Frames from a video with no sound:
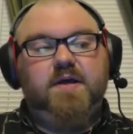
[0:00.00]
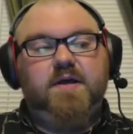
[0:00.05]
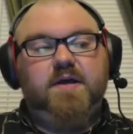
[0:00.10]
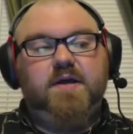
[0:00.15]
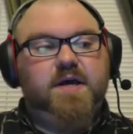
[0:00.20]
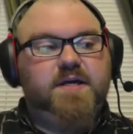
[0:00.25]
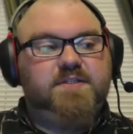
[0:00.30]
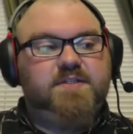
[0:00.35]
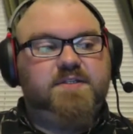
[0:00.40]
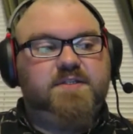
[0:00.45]

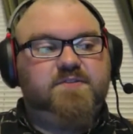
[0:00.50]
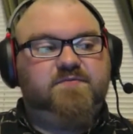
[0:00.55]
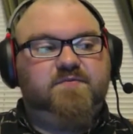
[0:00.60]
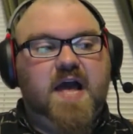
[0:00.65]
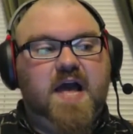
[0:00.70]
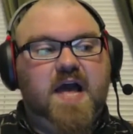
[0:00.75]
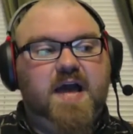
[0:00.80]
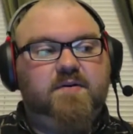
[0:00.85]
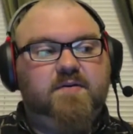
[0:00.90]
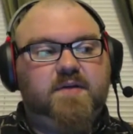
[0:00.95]
It's
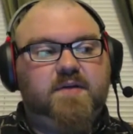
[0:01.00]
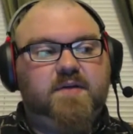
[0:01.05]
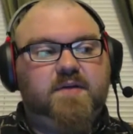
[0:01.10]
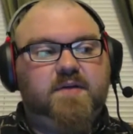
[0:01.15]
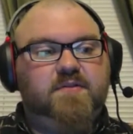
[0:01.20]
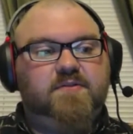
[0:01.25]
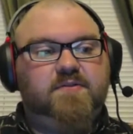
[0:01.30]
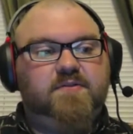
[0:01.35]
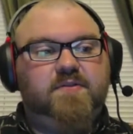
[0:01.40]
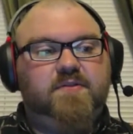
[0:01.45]
flat
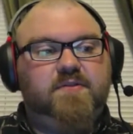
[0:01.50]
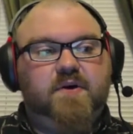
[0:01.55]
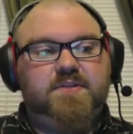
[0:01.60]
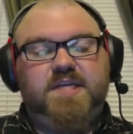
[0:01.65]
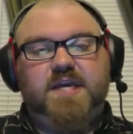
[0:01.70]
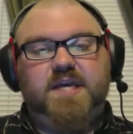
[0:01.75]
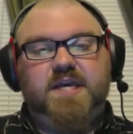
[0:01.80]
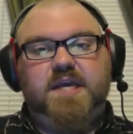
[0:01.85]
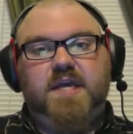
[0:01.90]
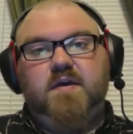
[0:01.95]
Canthal
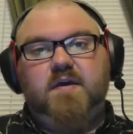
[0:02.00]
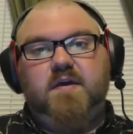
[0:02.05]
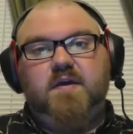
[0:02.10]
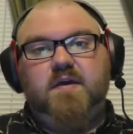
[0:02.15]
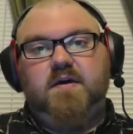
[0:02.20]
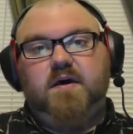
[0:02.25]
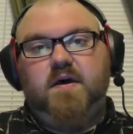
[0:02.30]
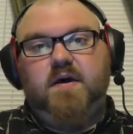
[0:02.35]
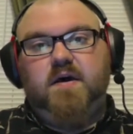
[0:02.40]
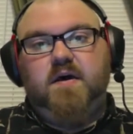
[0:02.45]
D,
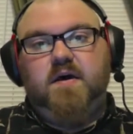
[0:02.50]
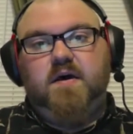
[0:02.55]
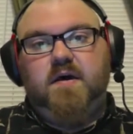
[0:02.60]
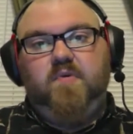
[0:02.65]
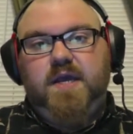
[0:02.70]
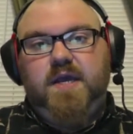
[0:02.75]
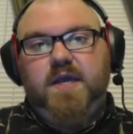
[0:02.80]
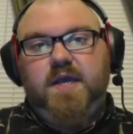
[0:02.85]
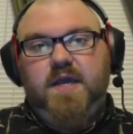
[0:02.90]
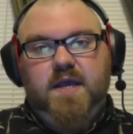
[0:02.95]

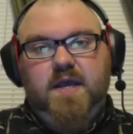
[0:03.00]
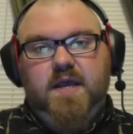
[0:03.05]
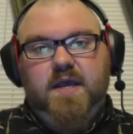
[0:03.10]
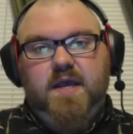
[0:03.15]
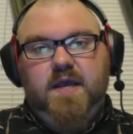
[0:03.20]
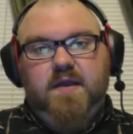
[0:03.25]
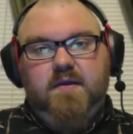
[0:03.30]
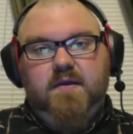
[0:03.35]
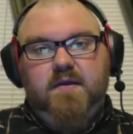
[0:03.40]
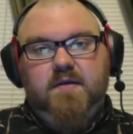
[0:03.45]
0.8
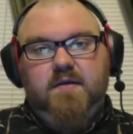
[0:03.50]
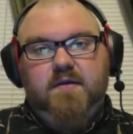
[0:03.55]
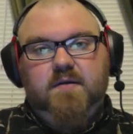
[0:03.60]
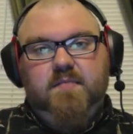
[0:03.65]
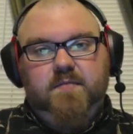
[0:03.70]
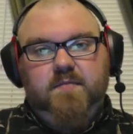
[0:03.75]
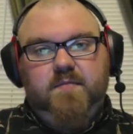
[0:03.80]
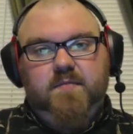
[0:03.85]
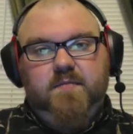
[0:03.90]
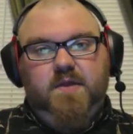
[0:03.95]

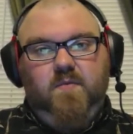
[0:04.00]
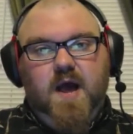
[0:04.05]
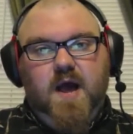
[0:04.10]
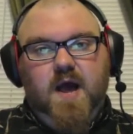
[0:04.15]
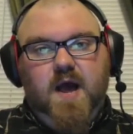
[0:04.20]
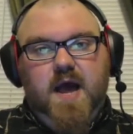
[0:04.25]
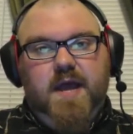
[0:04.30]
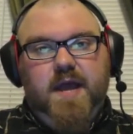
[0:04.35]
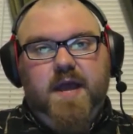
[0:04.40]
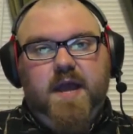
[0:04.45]
millimeter
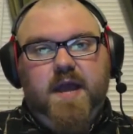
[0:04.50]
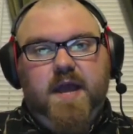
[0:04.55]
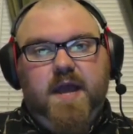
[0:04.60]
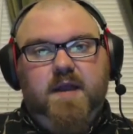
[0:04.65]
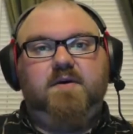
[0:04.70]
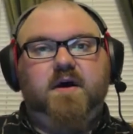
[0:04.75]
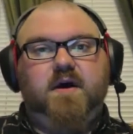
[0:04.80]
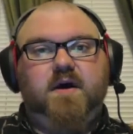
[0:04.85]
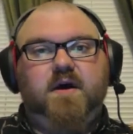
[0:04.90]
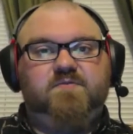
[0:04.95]
wide.
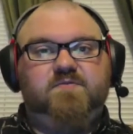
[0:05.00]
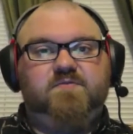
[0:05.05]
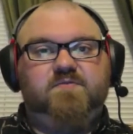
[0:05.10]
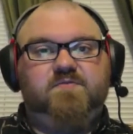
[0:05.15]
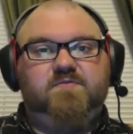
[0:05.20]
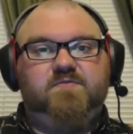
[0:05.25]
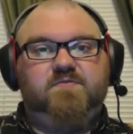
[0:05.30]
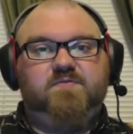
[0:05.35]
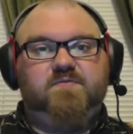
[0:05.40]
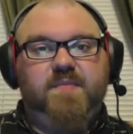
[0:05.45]
It's
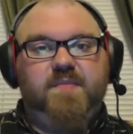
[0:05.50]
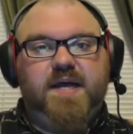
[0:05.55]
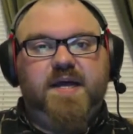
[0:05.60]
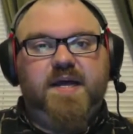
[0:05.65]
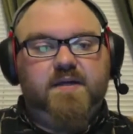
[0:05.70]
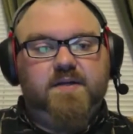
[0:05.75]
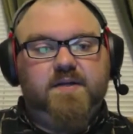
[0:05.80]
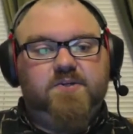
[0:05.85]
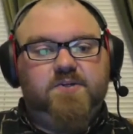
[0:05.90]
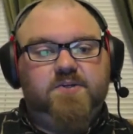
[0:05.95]
from
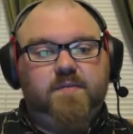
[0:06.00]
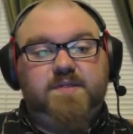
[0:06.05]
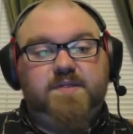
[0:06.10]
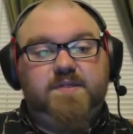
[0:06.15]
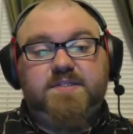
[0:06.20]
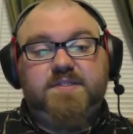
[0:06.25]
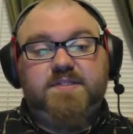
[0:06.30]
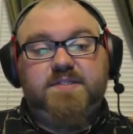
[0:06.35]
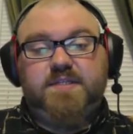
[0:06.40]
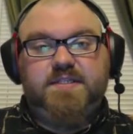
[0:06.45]
that German
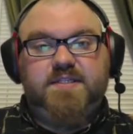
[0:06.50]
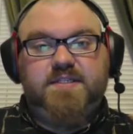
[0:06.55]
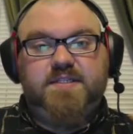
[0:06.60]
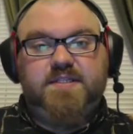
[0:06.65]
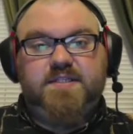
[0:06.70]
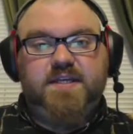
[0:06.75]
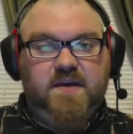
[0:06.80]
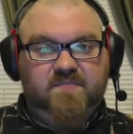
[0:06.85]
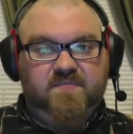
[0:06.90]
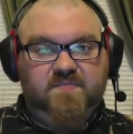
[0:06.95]
site
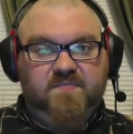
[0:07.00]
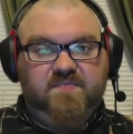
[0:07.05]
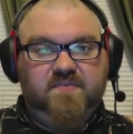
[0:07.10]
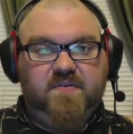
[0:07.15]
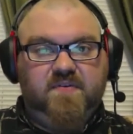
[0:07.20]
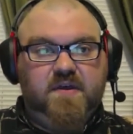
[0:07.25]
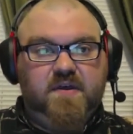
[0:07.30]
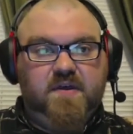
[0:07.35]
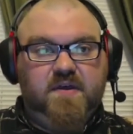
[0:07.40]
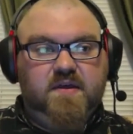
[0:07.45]

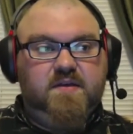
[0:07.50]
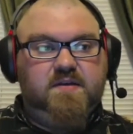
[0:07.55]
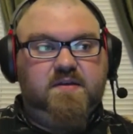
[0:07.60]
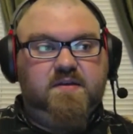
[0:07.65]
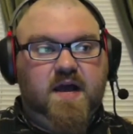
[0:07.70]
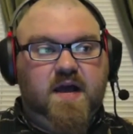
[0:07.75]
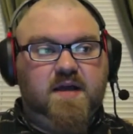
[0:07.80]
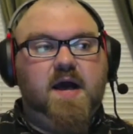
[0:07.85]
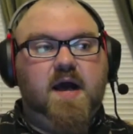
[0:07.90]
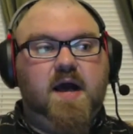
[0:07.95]

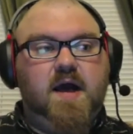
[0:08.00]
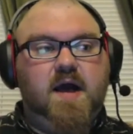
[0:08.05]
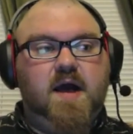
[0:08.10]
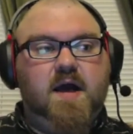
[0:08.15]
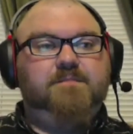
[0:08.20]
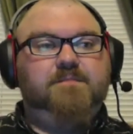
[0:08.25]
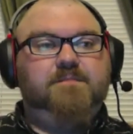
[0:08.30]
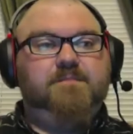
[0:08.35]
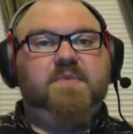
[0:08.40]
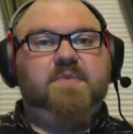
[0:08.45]

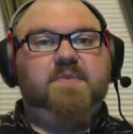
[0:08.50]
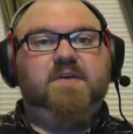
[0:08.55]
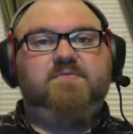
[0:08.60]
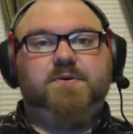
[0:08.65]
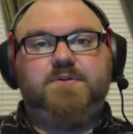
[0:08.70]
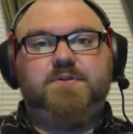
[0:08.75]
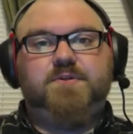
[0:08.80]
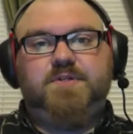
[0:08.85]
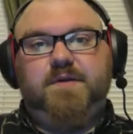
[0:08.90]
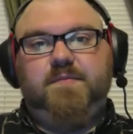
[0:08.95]
zivip.com. If you're
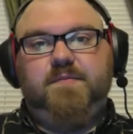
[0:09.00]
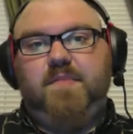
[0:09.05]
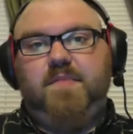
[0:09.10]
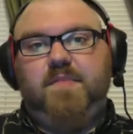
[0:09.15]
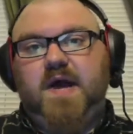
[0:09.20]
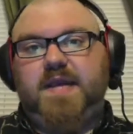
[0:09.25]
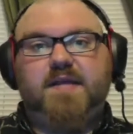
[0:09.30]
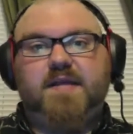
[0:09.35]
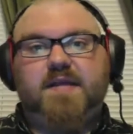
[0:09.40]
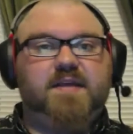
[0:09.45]
interested in
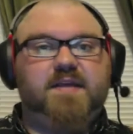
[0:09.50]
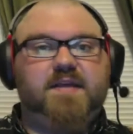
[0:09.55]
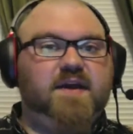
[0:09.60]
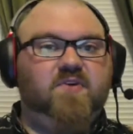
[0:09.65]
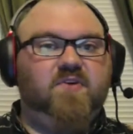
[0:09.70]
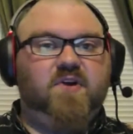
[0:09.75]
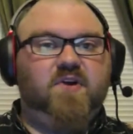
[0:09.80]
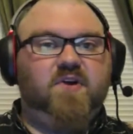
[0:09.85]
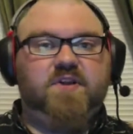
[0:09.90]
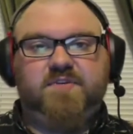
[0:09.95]
buying it, they have
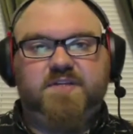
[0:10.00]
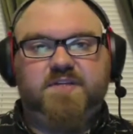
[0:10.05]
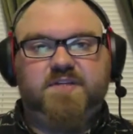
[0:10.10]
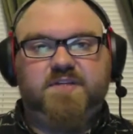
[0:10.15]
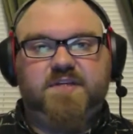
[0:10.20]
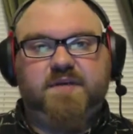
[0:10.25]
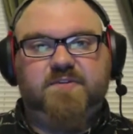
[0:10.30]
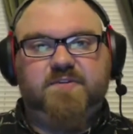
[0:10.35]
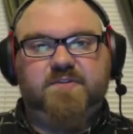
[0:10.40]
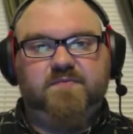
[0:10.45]
all different
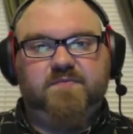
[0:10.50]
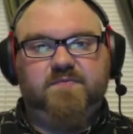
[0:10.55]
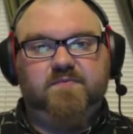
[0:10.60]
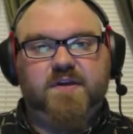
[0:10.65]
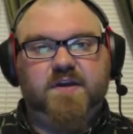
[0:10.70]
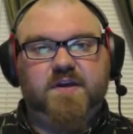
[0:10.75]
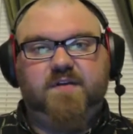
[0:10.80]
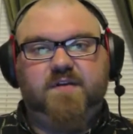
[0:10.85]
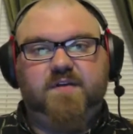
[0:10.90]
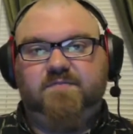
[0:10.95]
types of.
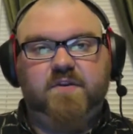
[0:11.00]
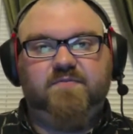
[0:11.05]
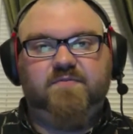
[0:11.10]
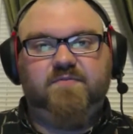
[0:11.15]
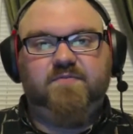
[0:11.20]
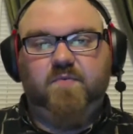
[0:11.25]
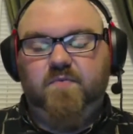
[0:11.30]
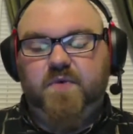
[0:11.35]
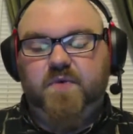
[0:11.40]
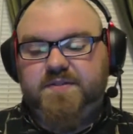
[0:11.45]
They have all
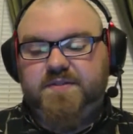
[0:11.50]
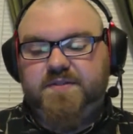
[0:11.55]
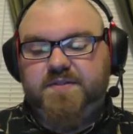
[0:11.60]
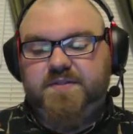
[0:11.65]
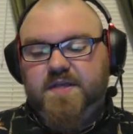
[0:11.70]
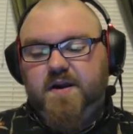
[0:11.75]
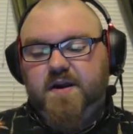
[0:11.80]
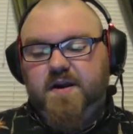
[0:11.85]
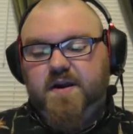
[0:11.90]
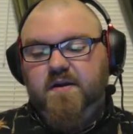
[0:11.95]
different widths
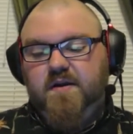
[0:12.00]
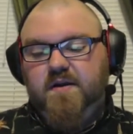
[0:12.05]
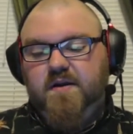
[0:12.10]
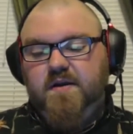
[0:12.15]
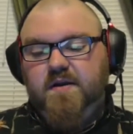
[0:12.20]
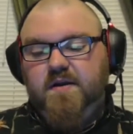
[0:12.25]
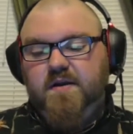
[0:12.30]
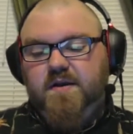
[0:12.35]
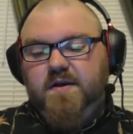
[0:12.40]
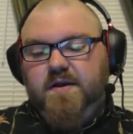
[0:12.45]
there.
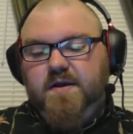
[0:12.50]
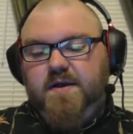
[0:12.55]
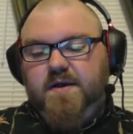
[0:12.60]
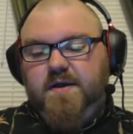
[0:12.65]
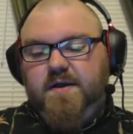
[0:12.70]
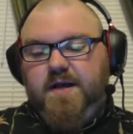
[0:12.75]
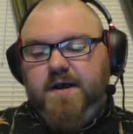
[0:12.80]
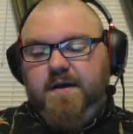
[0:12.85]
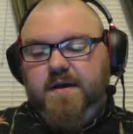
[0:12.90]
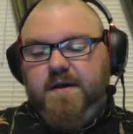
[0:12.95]

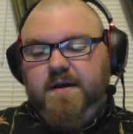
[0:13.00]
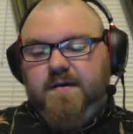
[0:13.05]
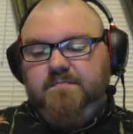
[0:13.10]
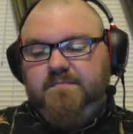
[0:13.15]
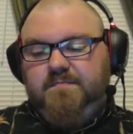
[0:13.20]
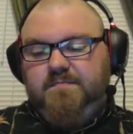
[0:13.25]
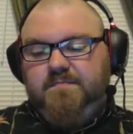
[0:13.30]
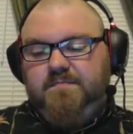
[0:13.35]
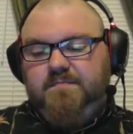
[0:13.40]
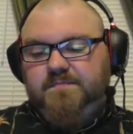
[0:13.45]

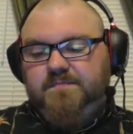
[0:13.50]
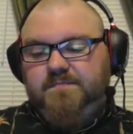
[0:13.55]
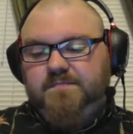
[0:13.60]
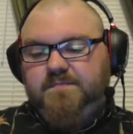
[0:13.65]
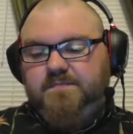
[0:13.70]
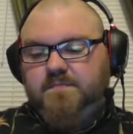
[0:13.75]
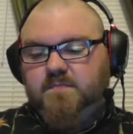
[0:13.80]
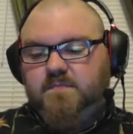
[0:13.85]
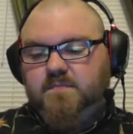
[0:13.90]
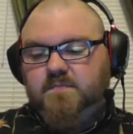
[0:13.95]
Take
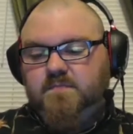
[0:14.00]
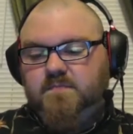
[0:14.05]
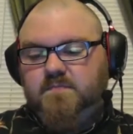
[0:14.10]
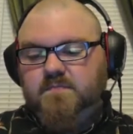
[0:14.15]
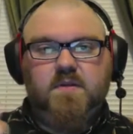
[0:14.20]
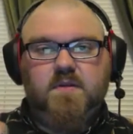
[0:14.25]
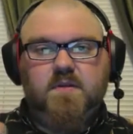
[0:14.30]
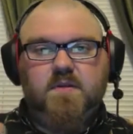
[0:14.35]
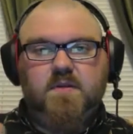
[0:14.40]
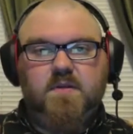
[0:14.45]

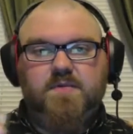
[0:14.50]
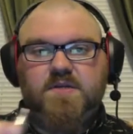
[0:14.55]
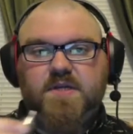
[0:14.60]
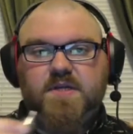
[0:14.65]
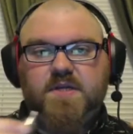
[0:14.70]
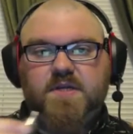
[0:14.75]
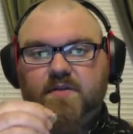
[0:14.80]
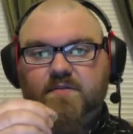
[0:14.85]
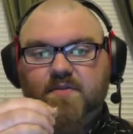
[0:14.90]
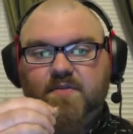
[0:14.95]

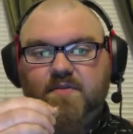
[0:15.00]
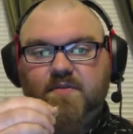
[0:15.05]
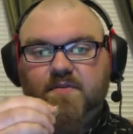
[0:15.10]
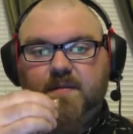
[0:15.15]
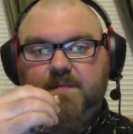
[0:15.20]
another vape.